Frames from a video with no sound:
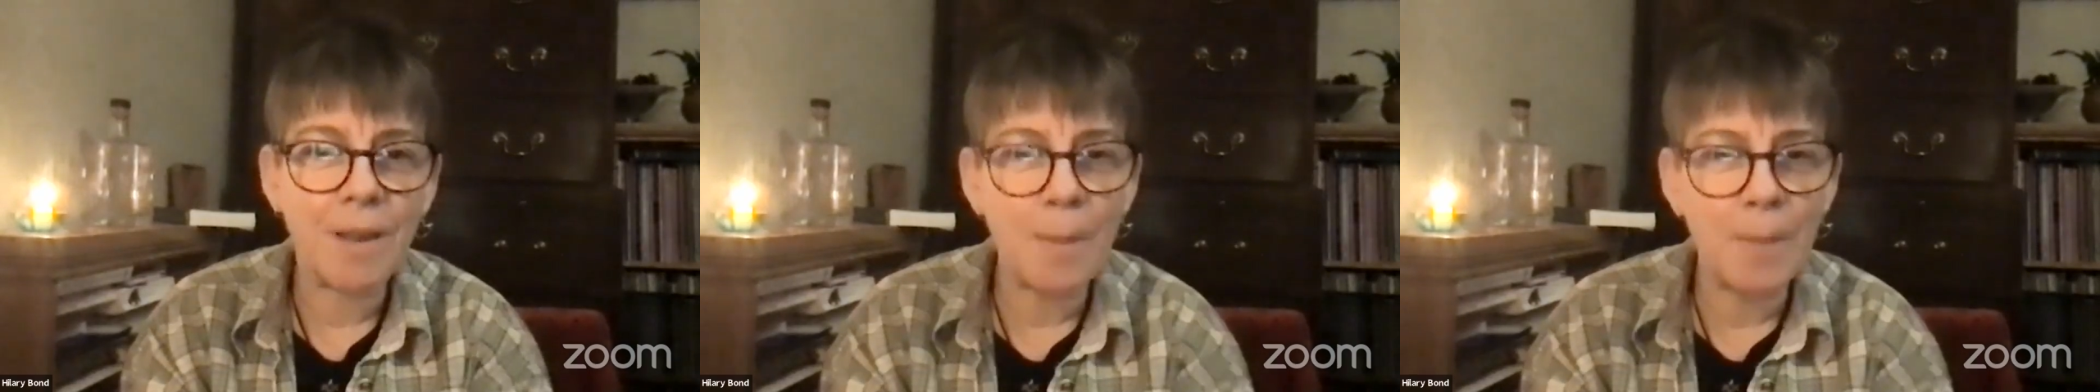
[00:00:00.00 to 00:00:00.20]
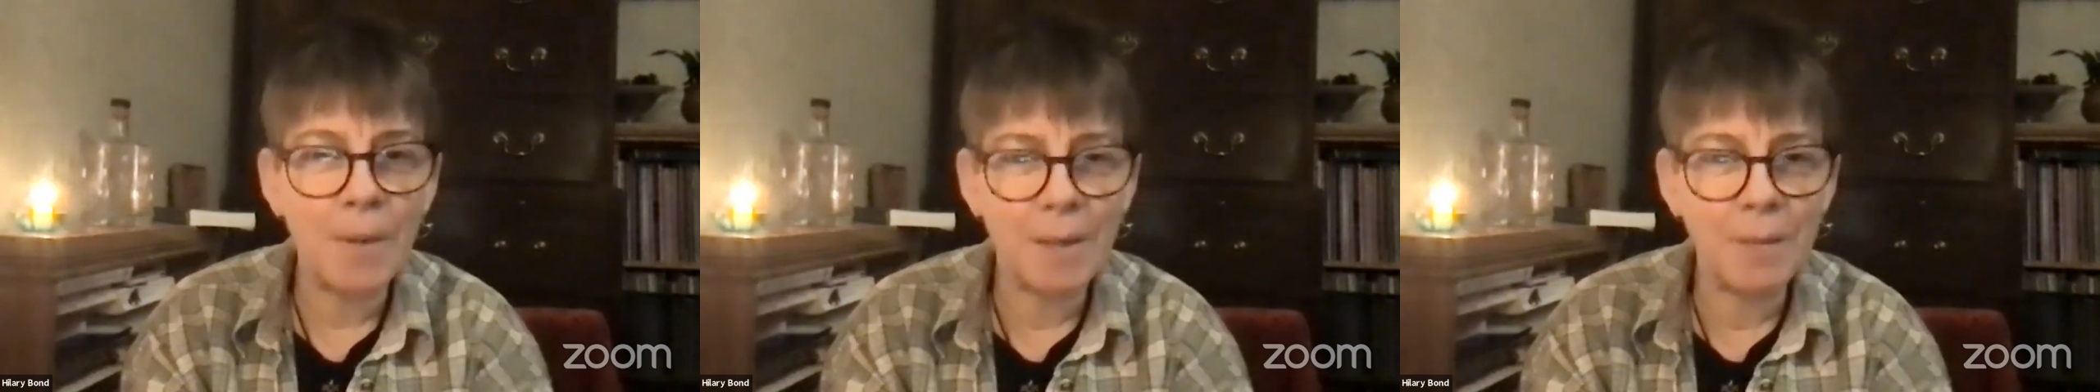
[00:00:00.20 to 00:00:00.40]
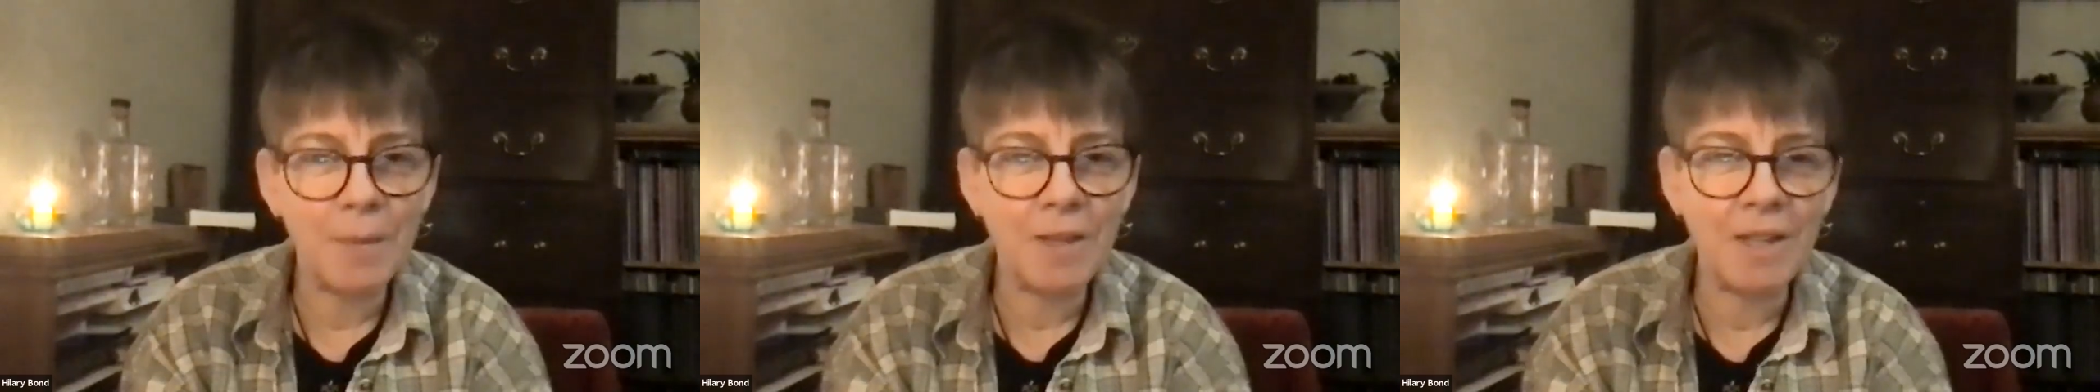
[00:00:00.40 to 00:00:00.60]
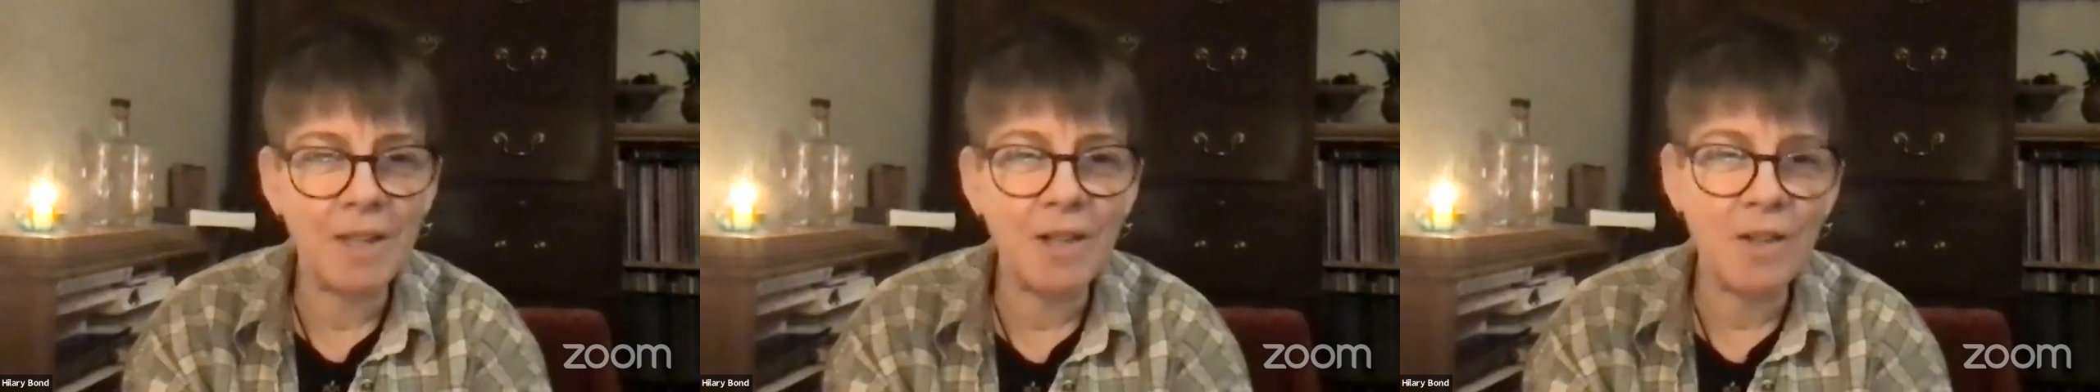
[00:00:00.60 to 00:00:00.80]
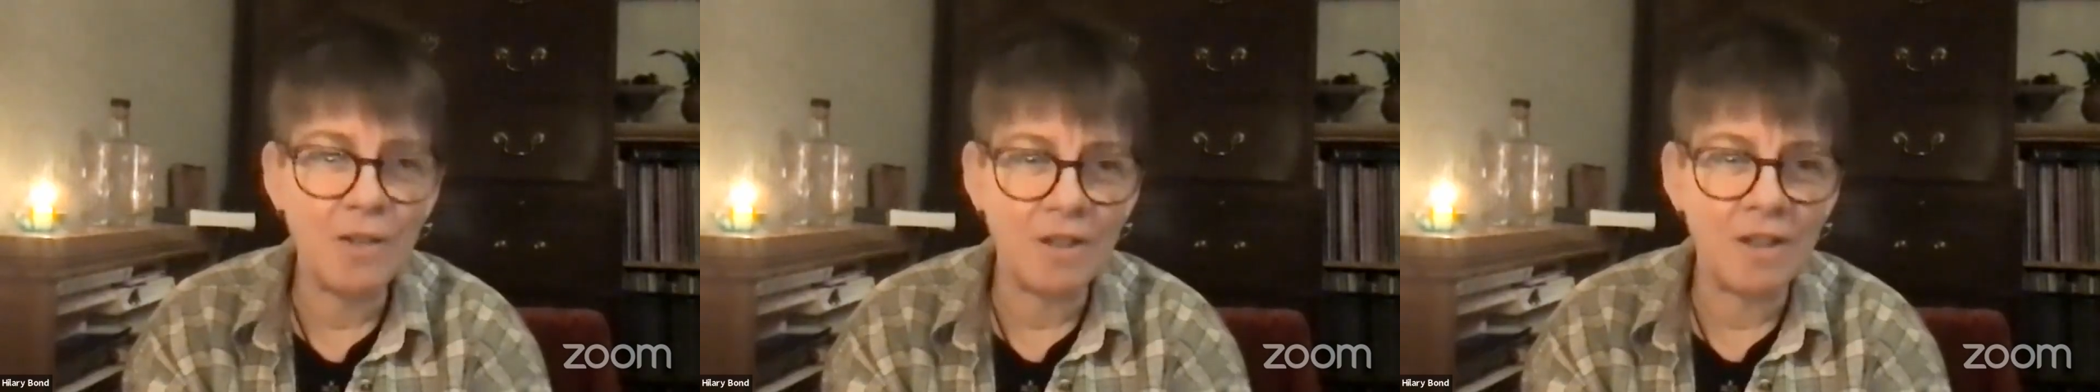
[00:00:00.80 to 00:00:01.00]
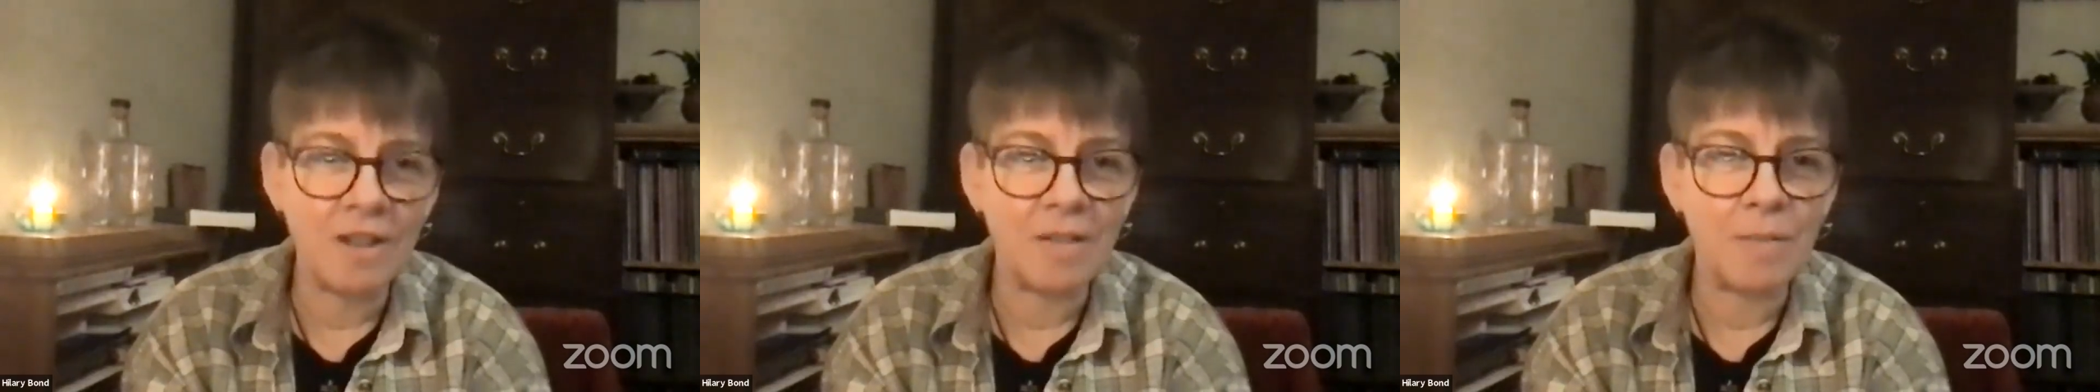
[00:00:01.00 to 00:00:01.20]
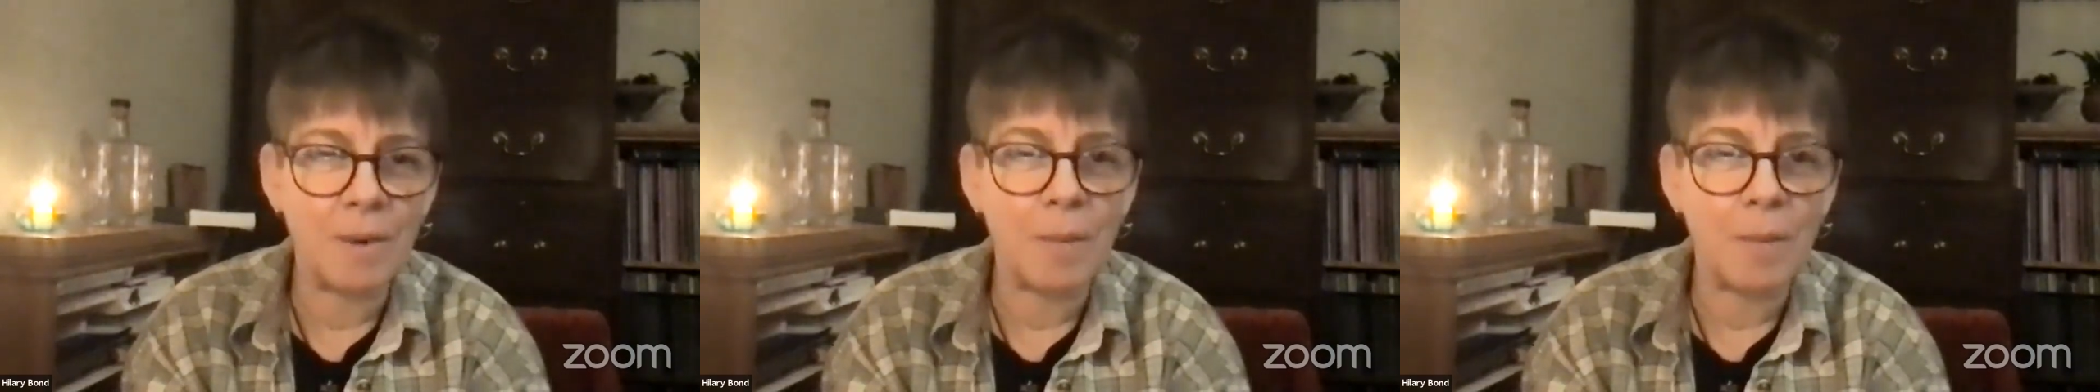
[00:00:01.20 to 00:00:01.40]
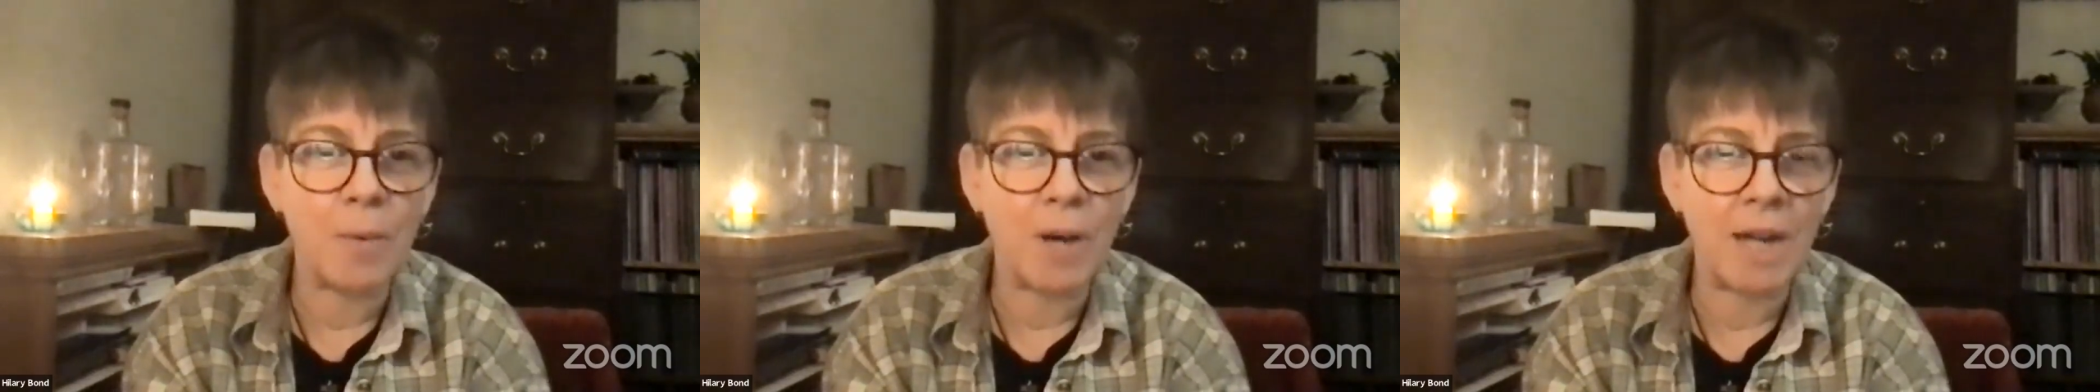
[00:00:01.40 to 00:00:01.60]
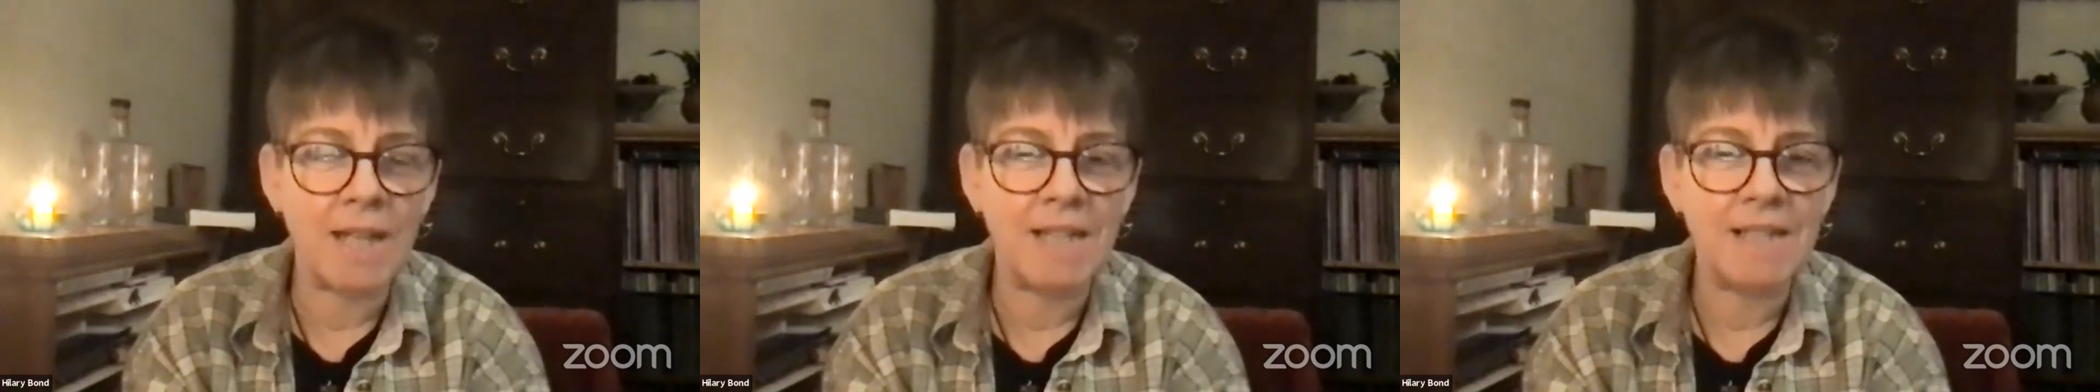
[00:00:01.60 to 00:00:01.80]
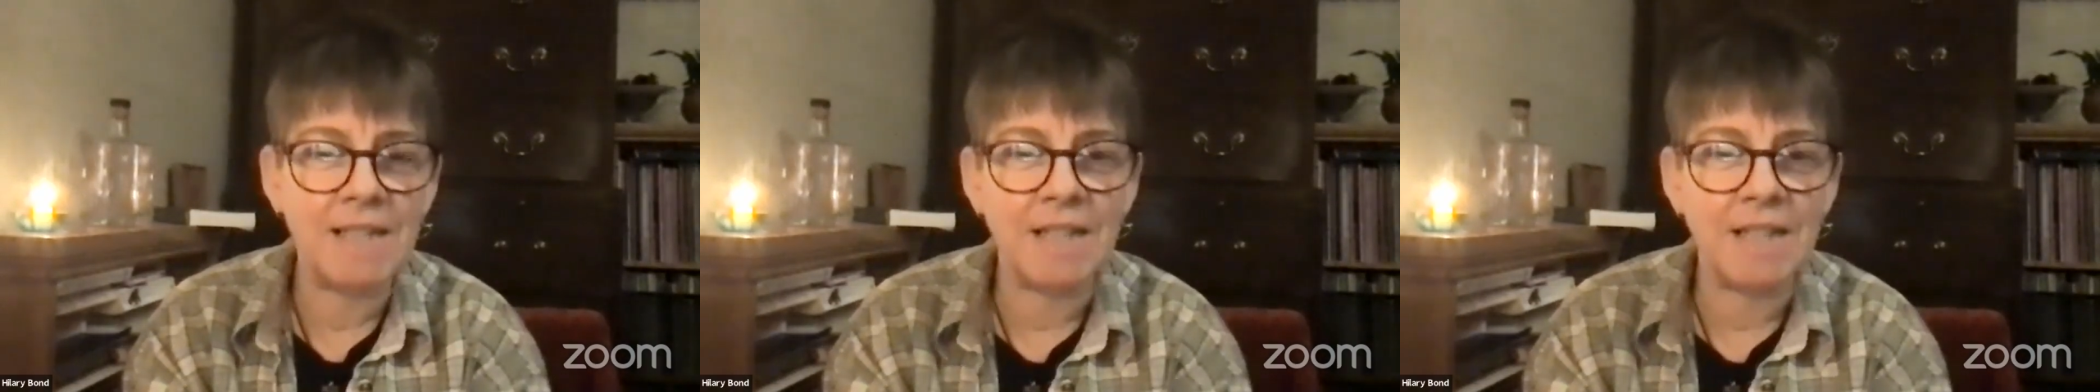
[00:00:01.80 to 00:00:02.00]
but I'm going to use it as my prayer
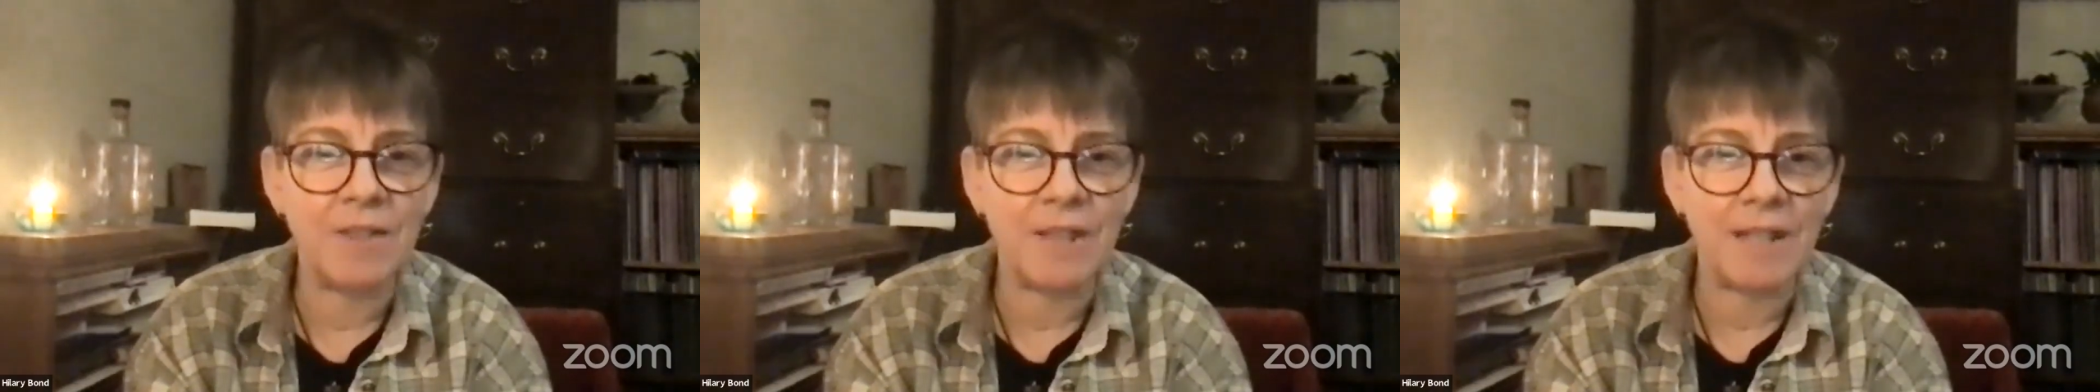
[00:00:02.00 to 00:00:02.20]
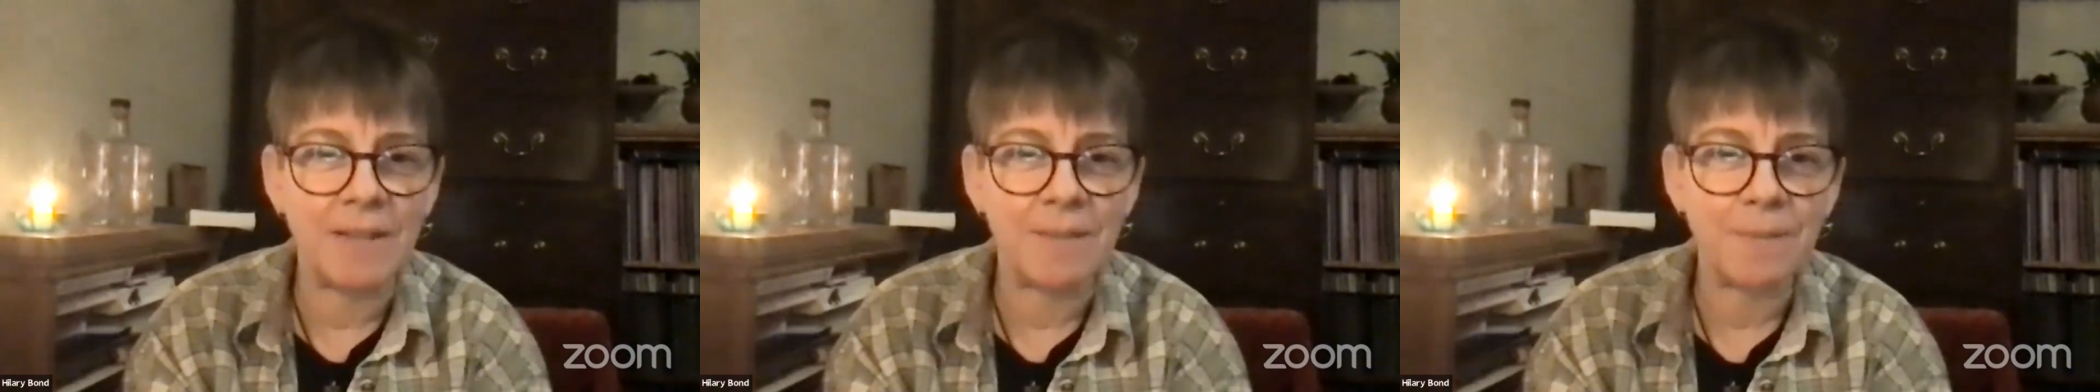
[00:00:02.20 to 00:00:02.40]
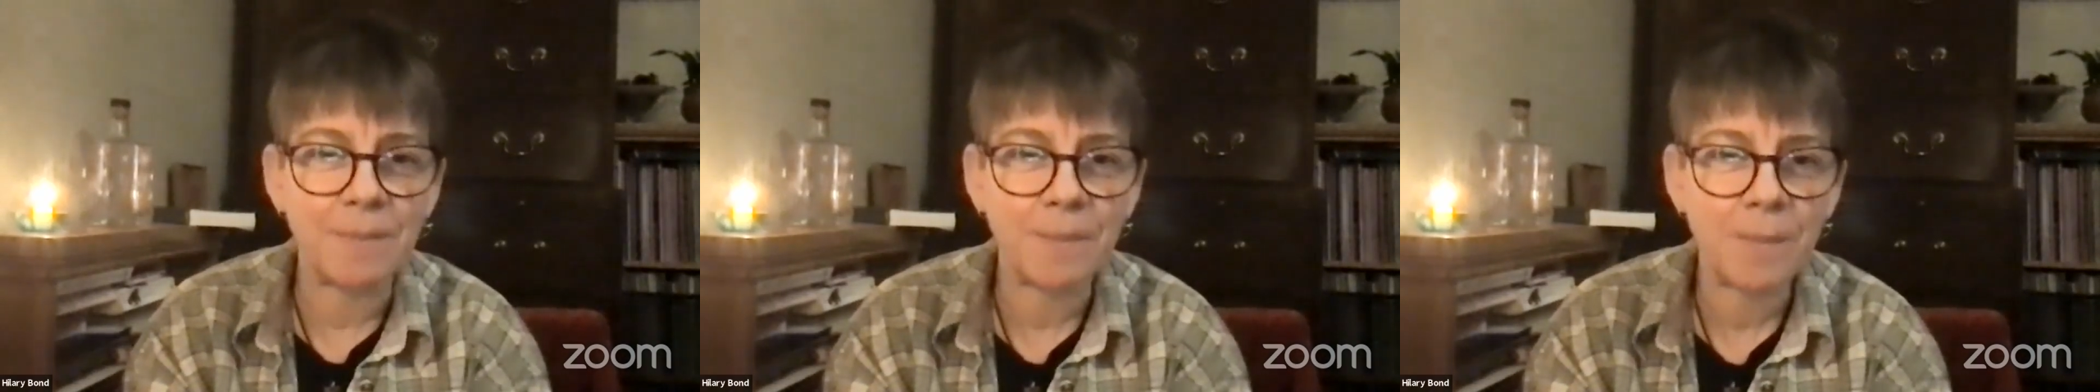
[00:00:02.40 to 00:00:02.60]
this evening.